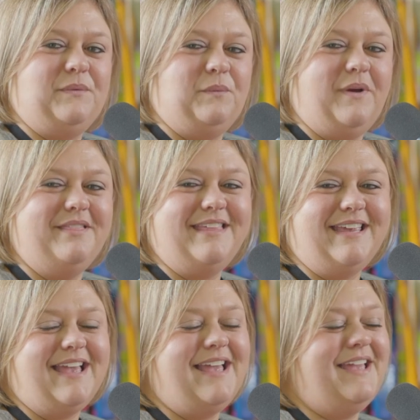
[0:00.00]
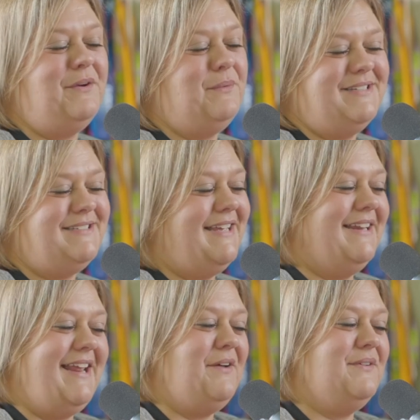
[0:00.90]
one thing I always say,
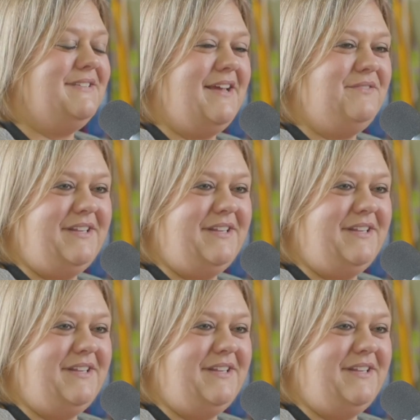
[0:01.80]
and I always have